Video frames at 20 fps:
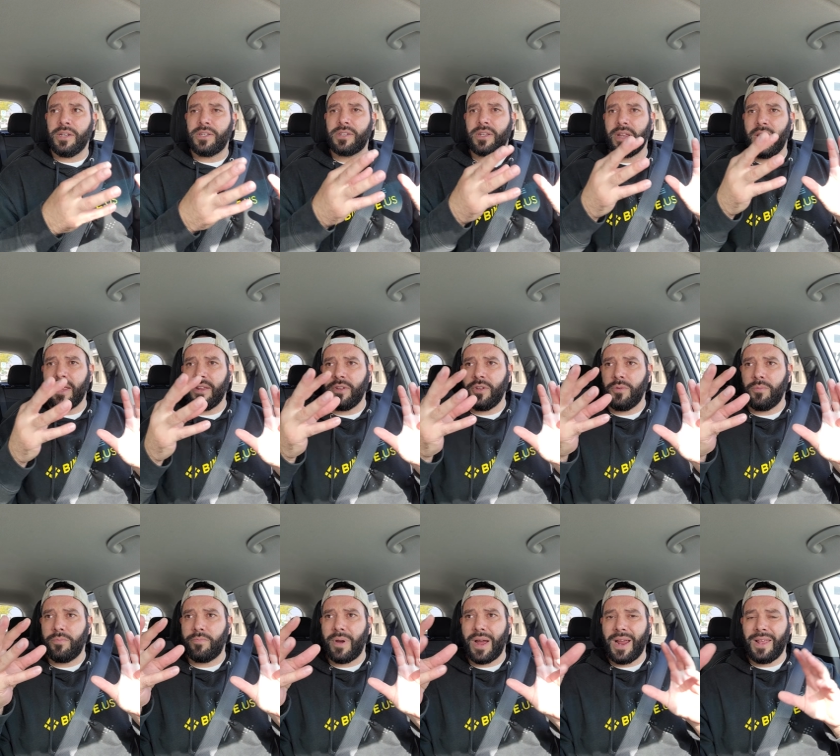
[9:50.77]
It's
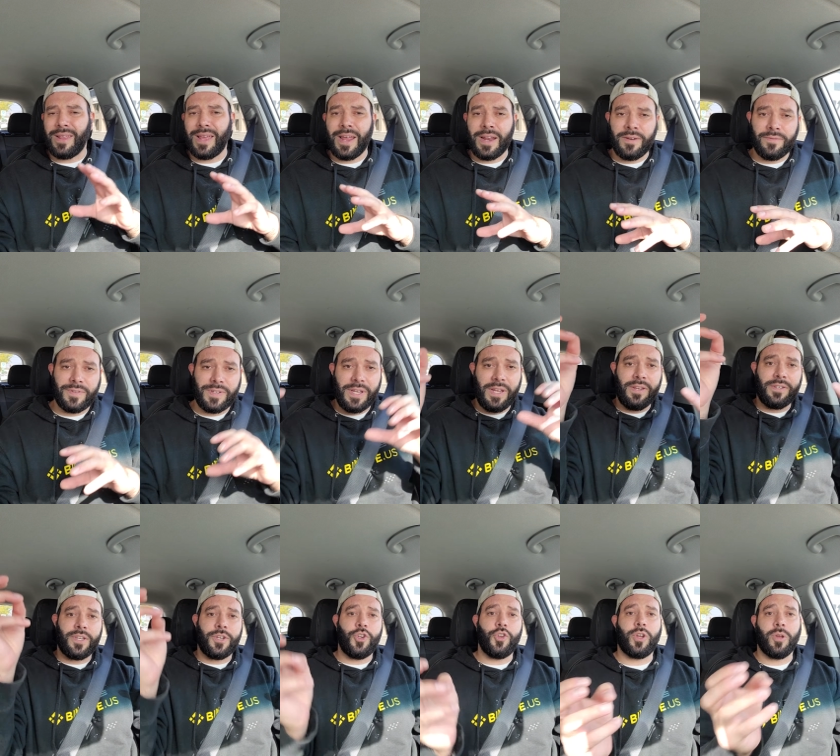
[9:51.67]
you buy the
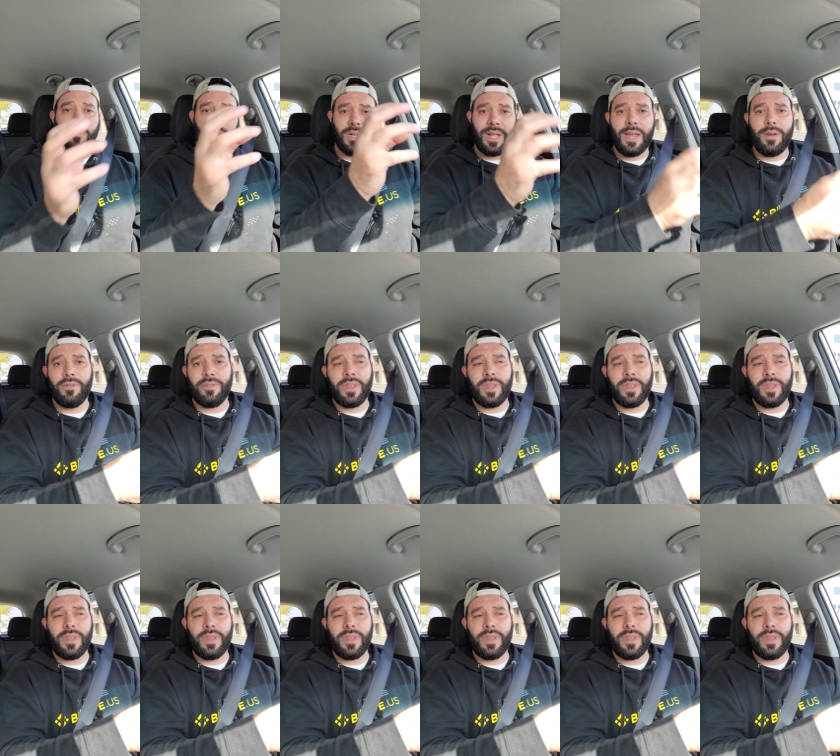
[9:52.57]
NFTs and you can play